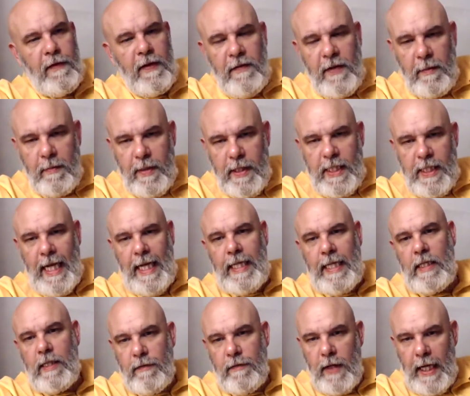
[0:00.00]

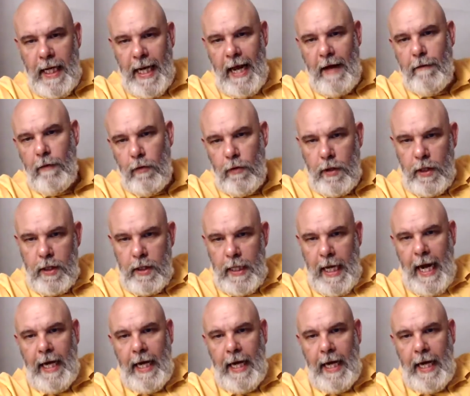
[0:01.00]
50% of the level that